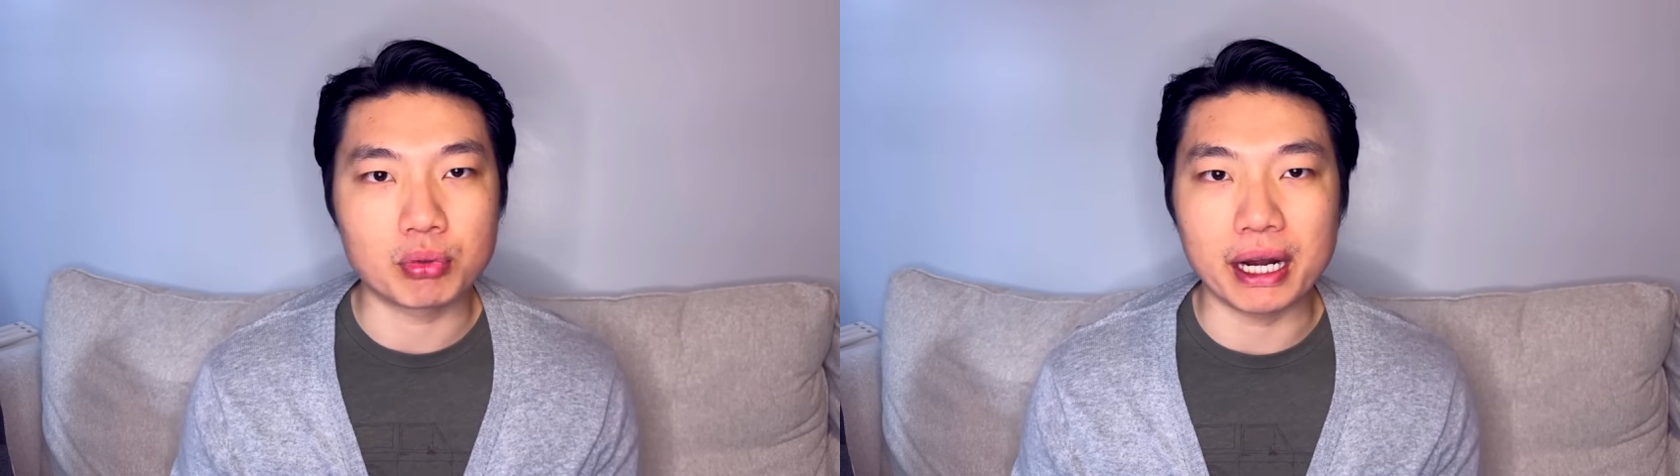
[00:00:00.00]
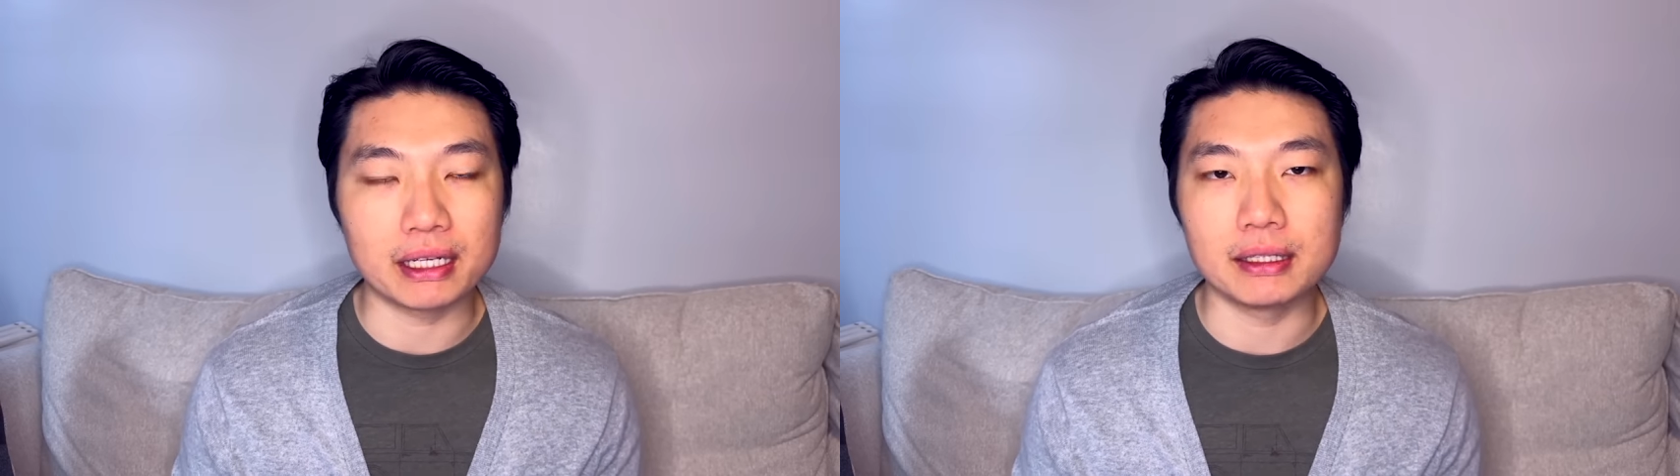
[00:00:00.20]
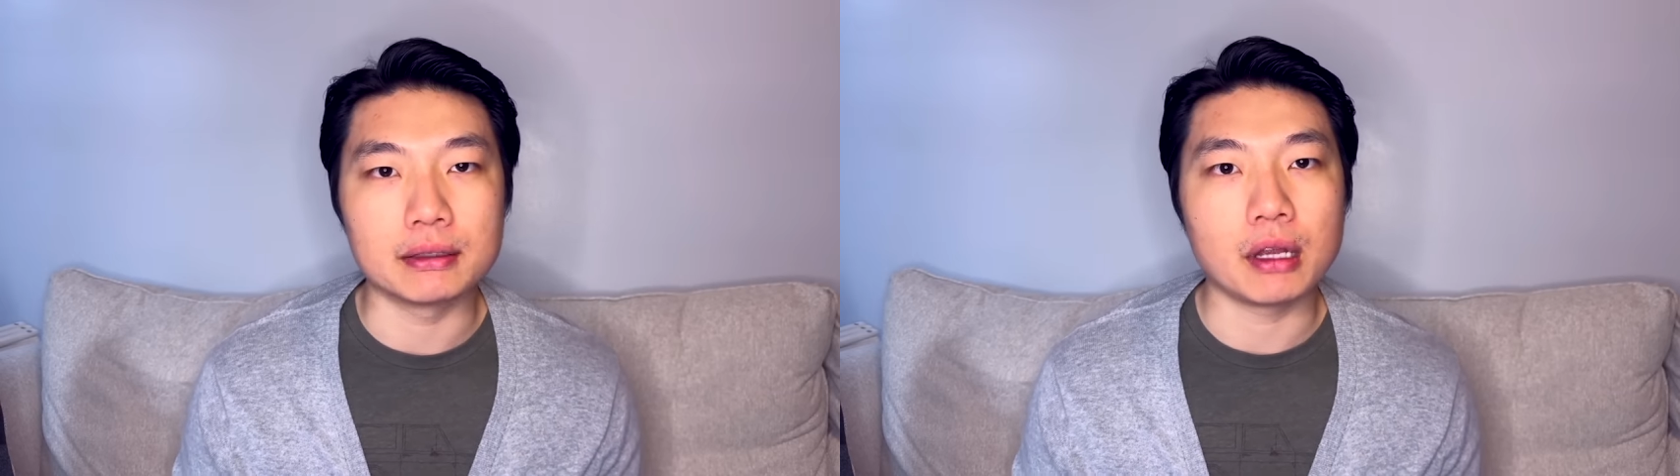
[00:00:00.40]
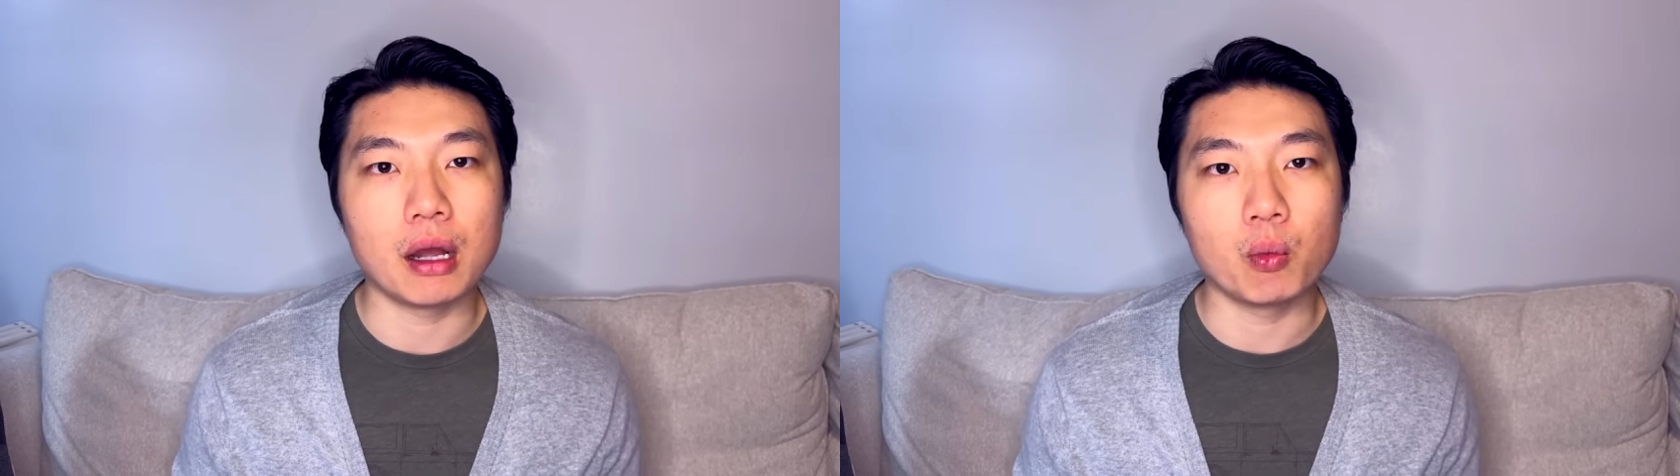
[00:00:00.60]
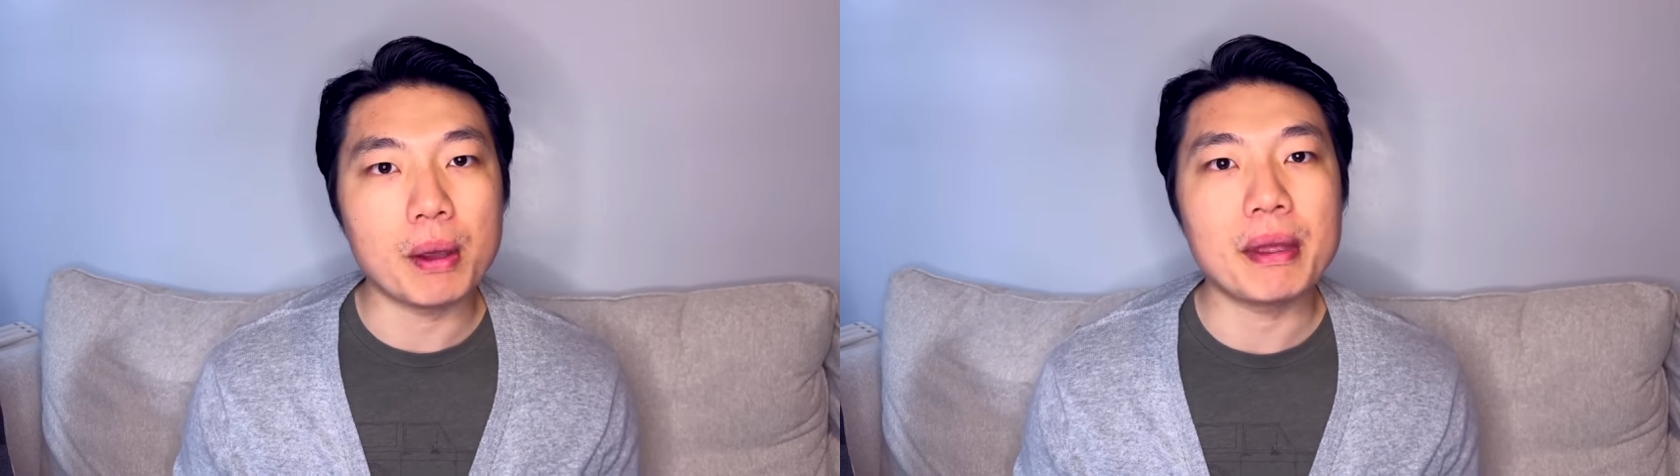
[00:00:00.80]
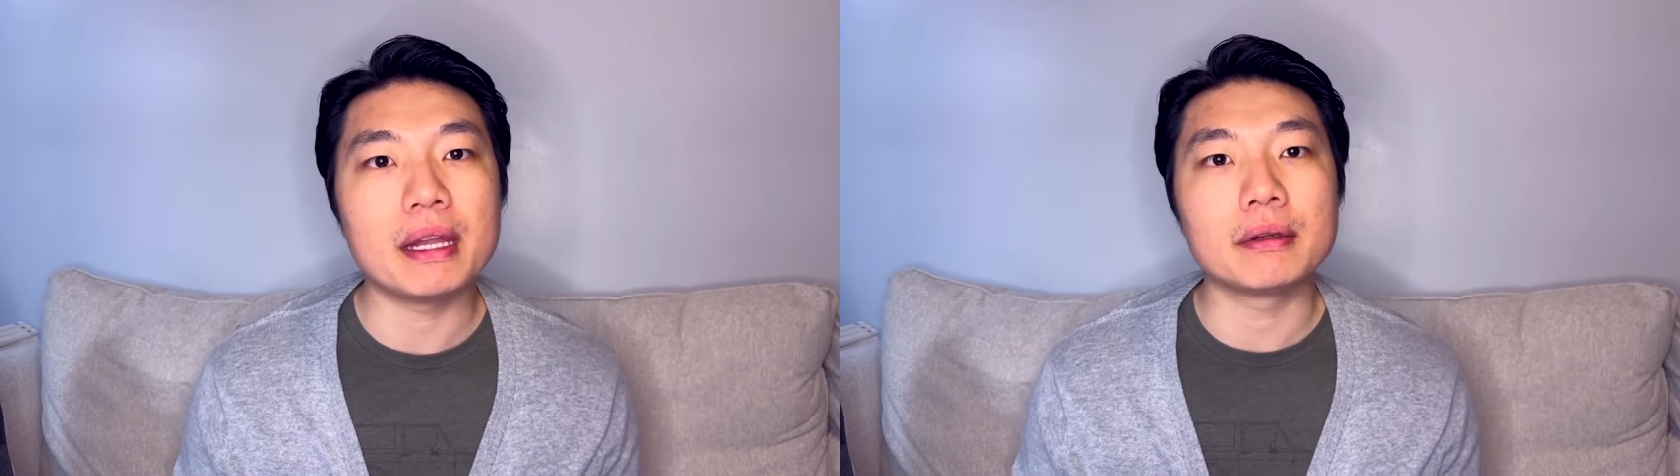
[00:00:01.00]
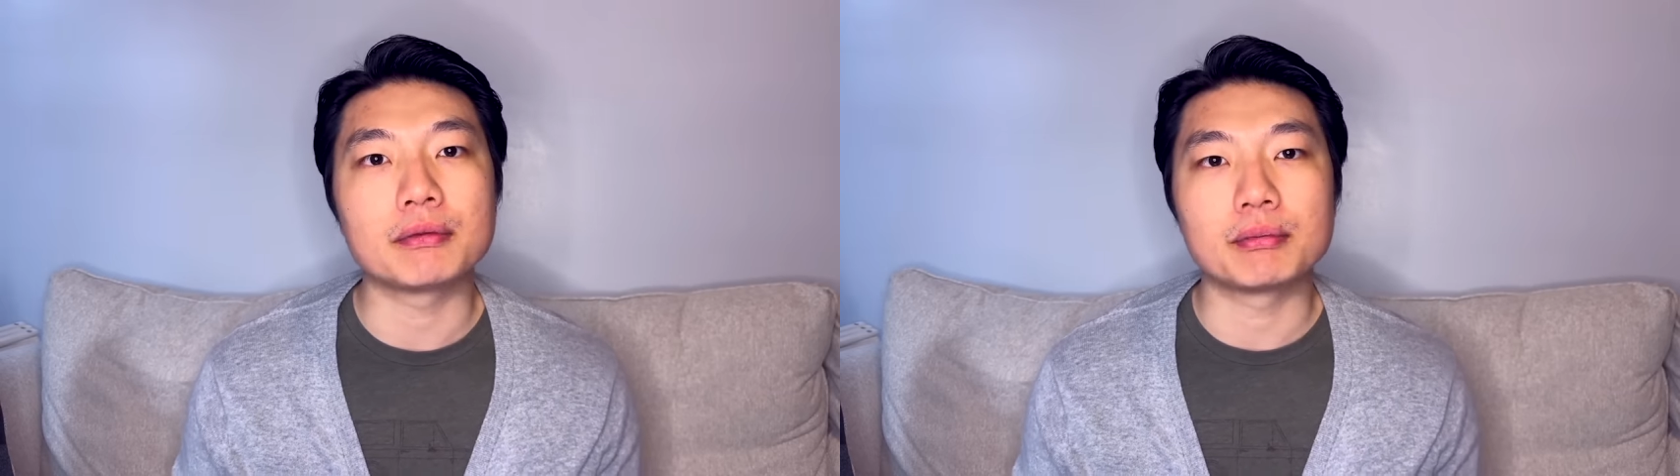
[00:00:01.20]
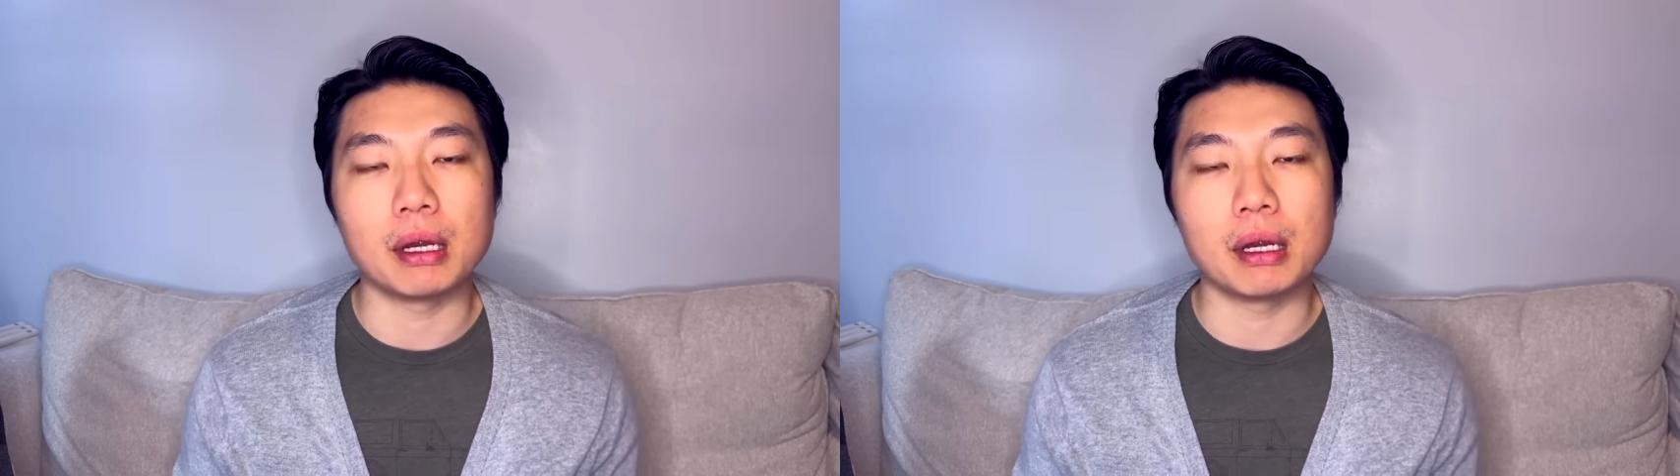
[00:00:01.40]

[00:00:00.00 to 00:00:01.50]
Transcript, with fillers: pregnant uh, women,